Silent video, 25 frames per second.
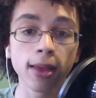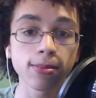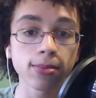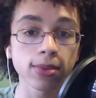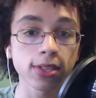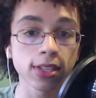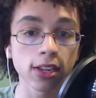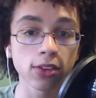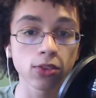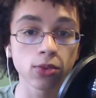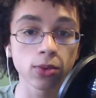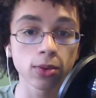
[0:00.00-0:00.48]

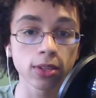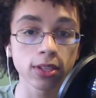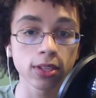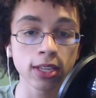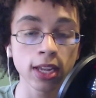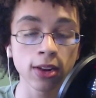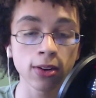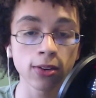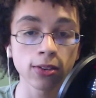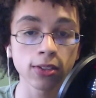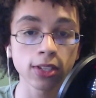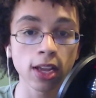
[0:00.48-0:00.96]
Central
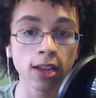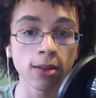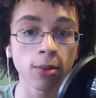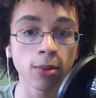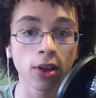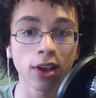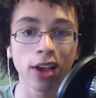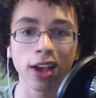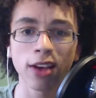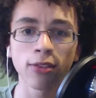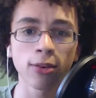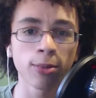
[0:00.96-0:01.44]
Standard Time. I'll
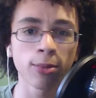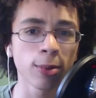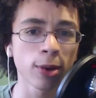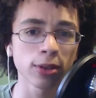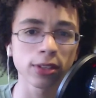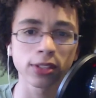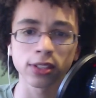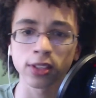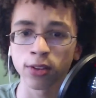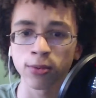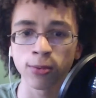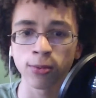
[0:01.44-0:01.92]
have a
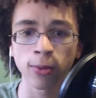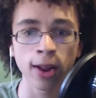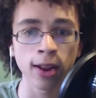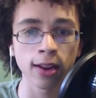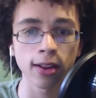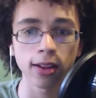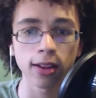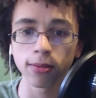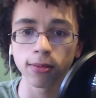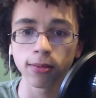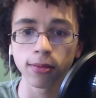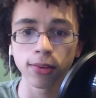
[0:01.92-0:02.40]
post on
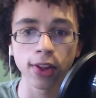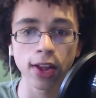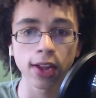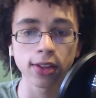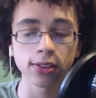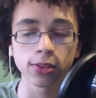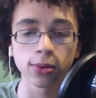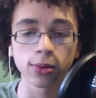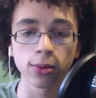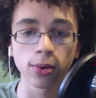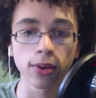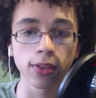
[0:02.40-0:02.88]
Reddit, that
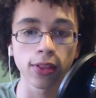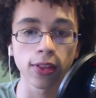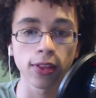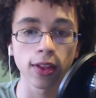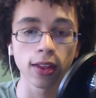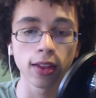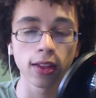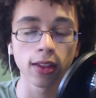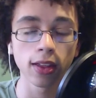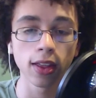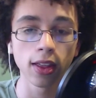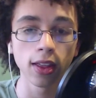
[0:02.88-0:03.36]
sort of
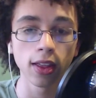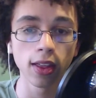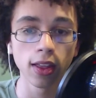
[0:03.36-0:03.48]
thing.